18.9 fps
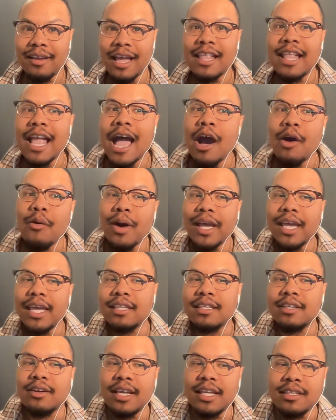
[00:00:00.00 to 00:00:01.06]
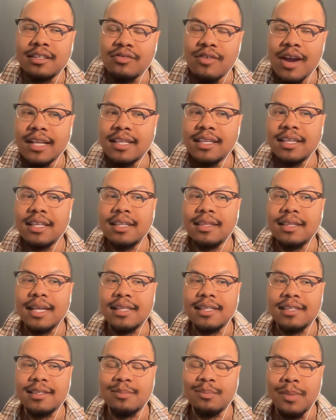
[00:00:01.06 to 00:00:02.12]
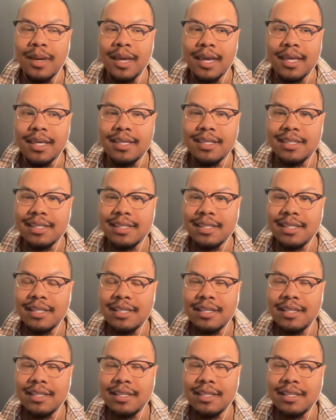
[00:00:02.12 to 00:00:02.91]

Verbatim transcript: how I interacted in that space,